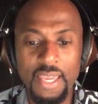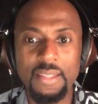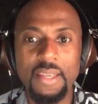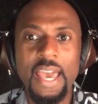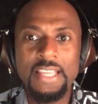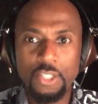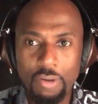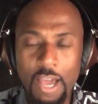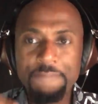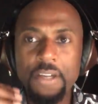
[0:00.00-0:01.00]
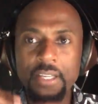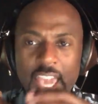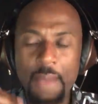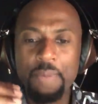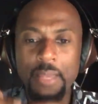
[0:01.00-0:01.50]
And as the crowdfunding
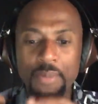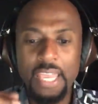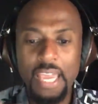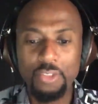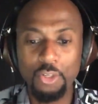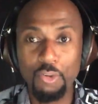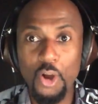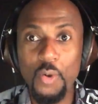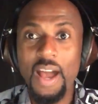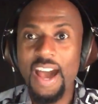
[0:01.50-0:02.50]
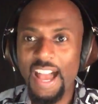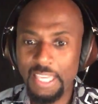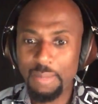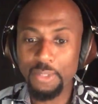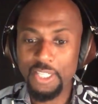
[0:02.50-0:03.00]
campaign began to grow, I
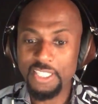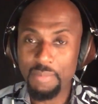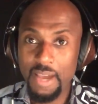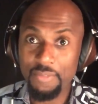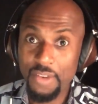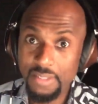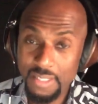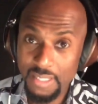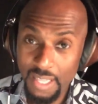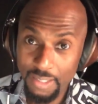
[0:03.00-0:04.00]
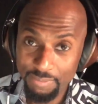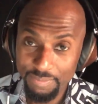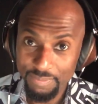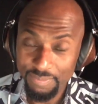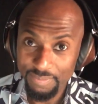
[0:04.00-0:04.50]
kept looking to my investors like,
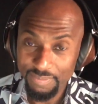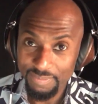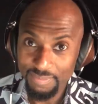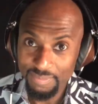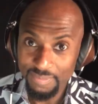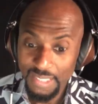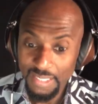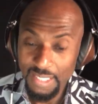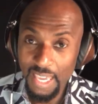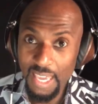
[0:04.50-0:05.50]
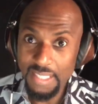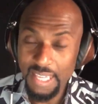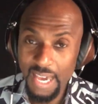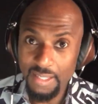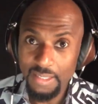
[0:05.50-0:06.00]
yeah,
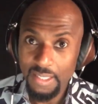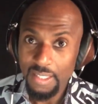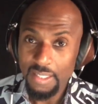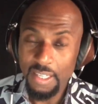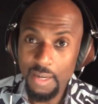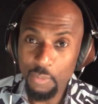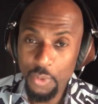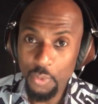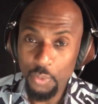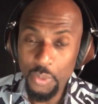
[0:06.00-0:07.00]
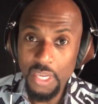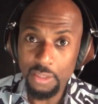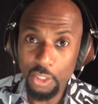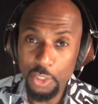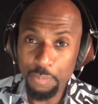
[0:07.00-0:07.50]
it's kind of, yep, we, we,
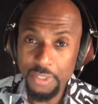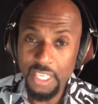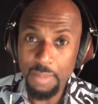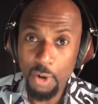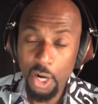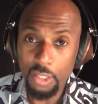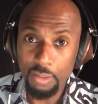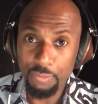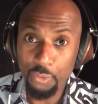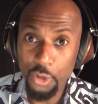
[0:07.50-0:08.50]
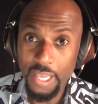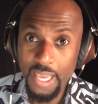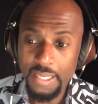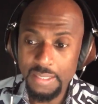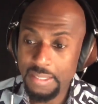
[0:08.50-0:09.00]
hit 30% mark in four
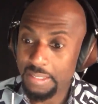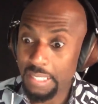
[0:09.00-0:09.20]
days.